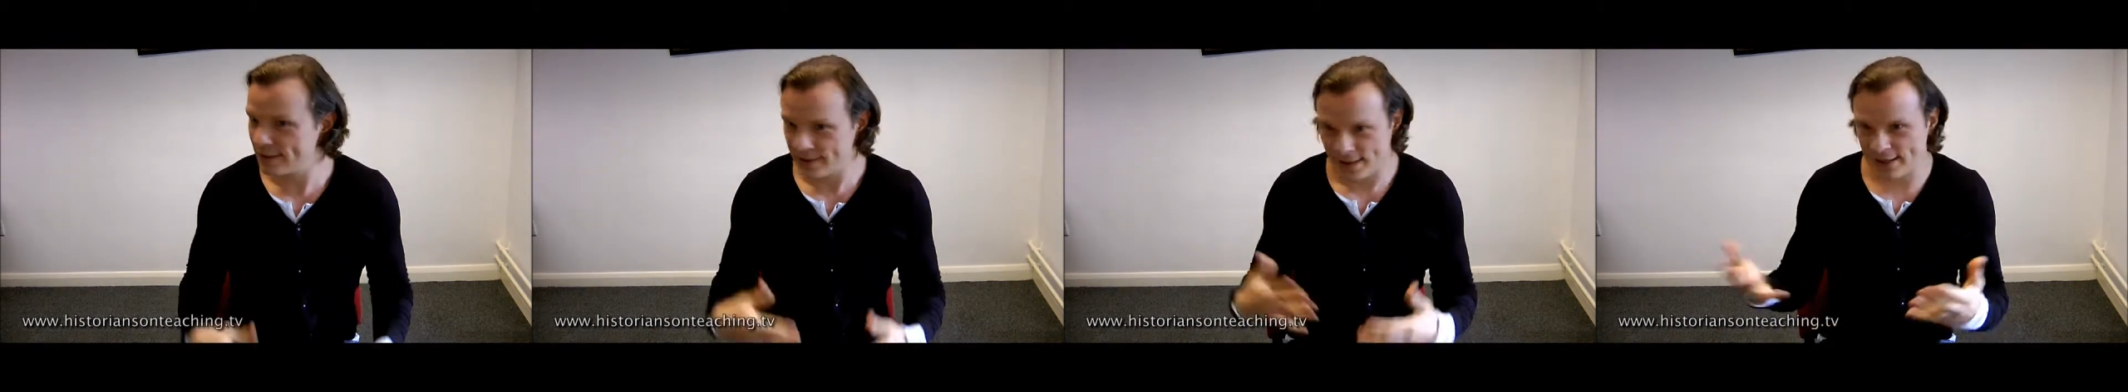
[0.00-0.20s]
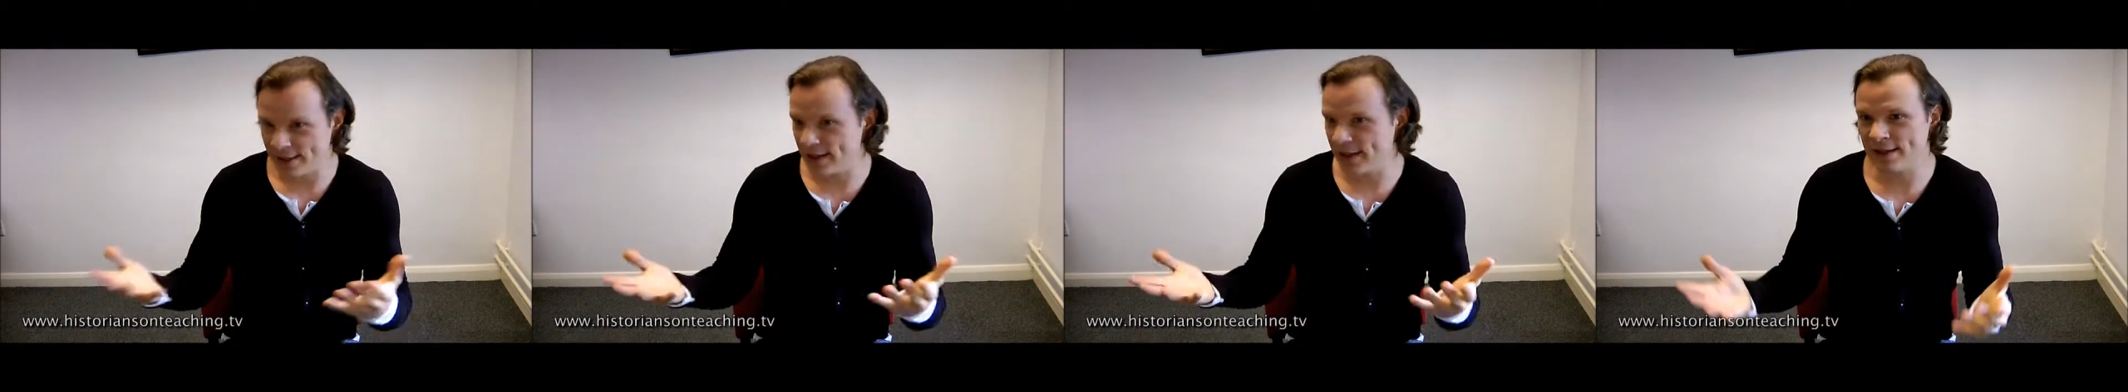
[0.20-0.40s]

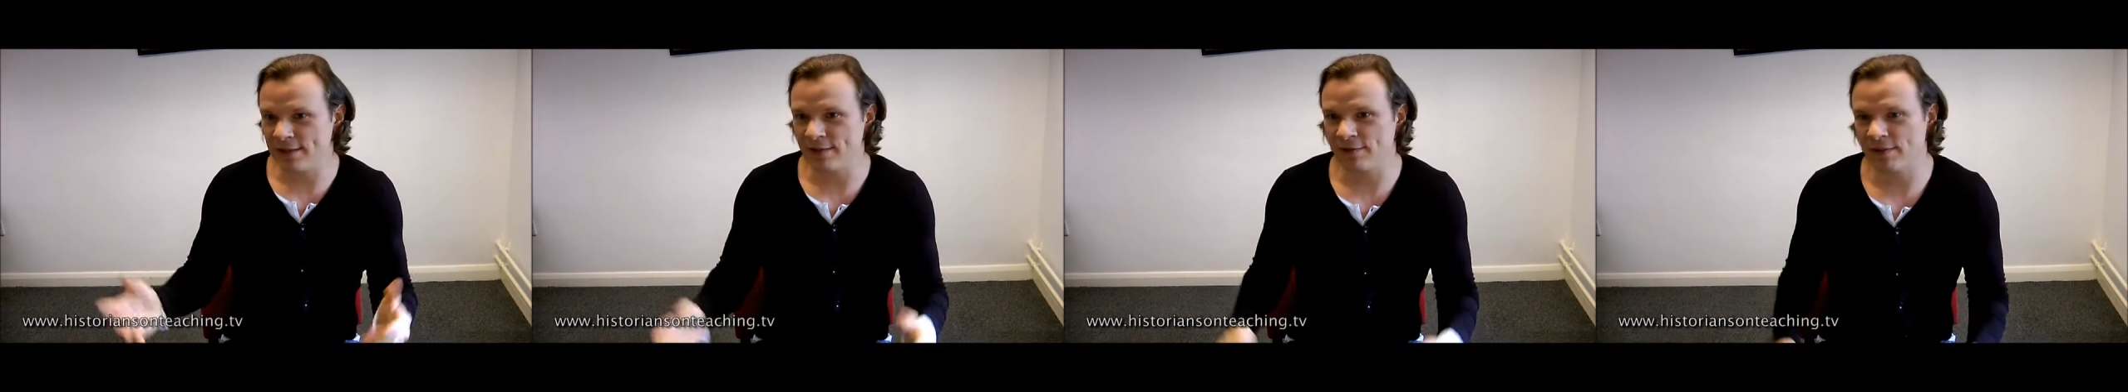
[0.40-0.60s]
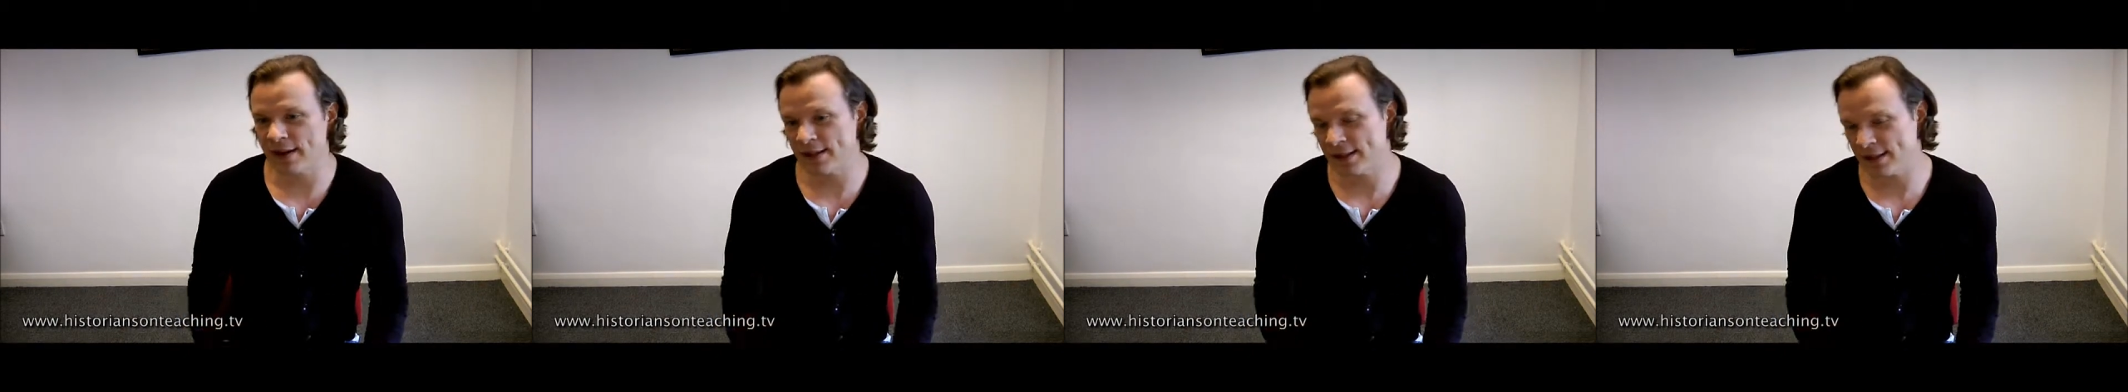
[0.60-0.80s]
And it's
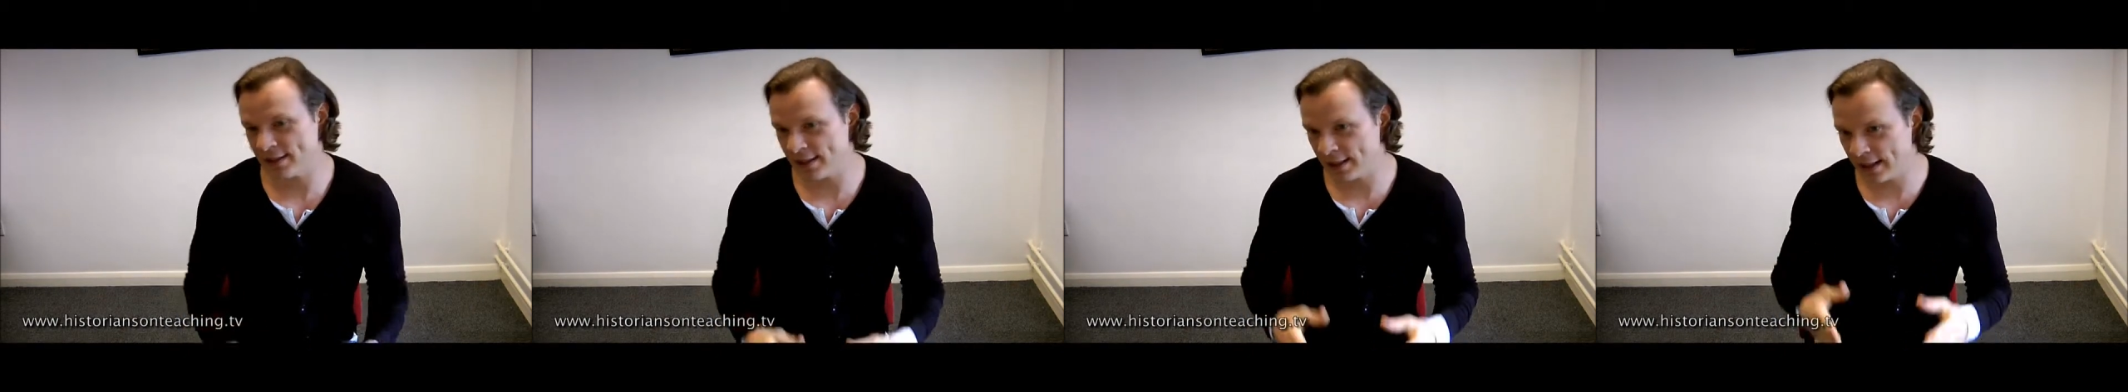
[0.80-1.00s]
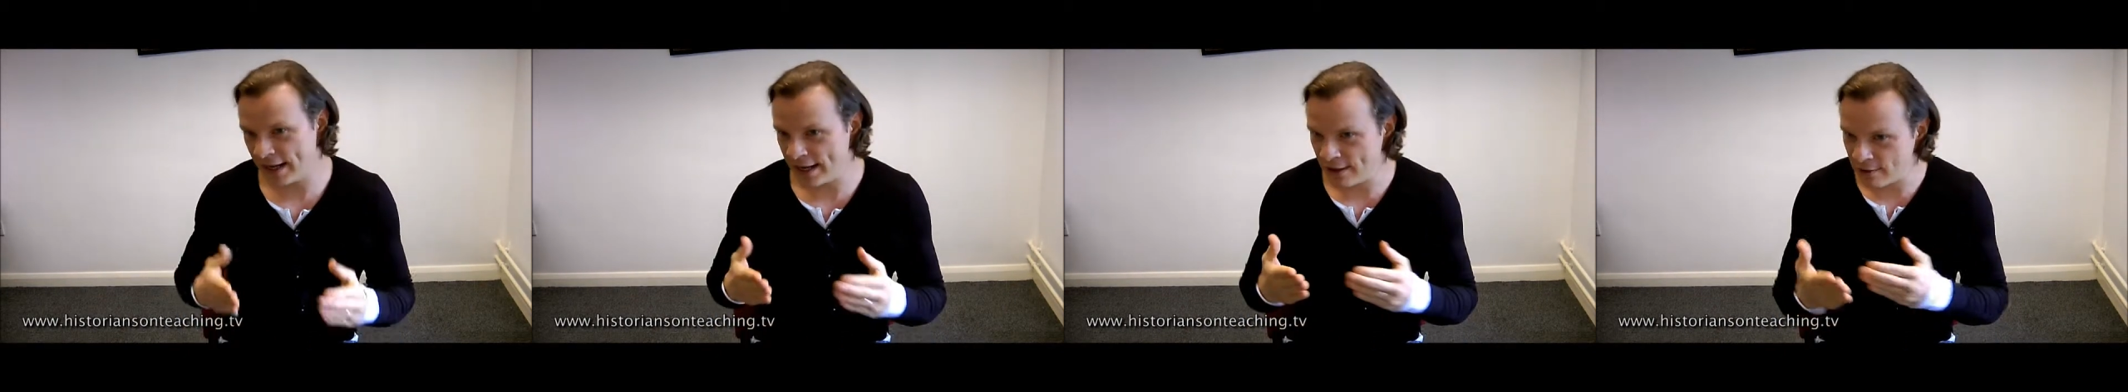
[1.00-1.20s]
a
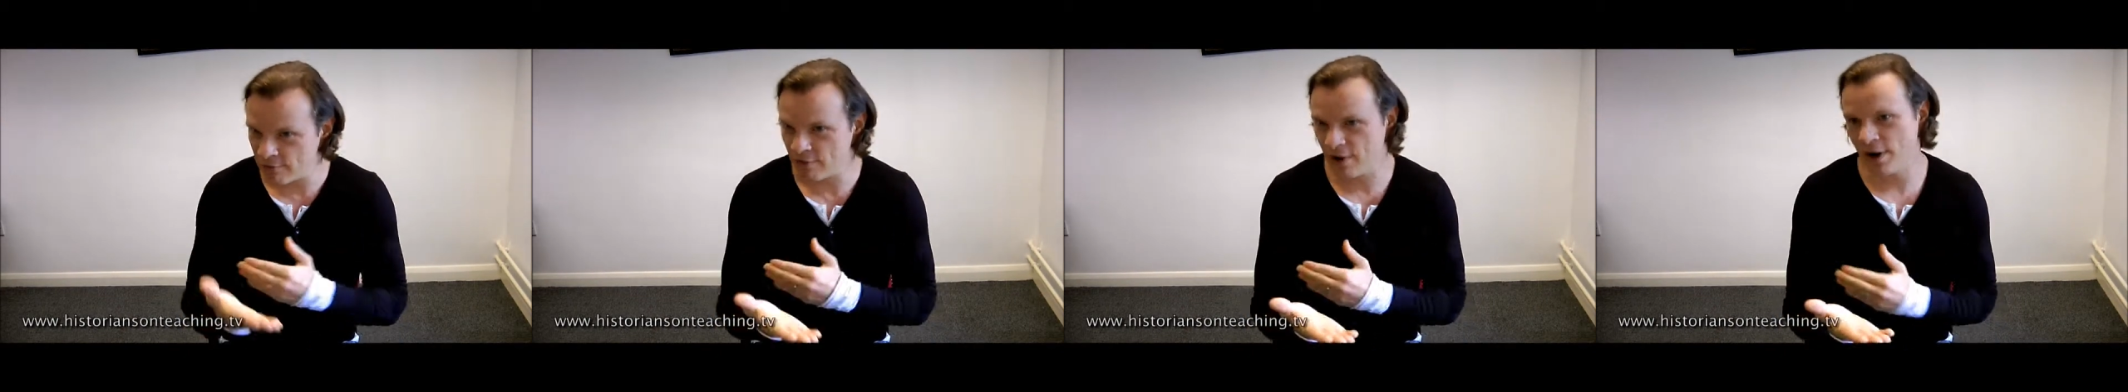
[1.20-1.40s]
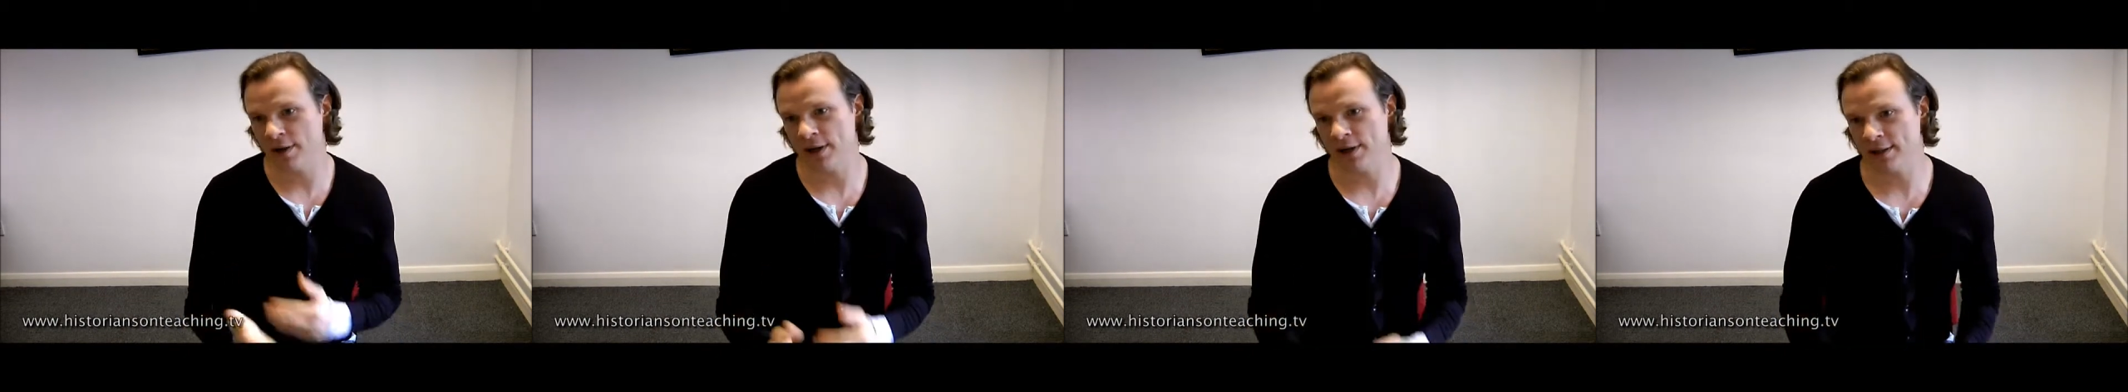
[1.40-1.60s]
fantastic inroad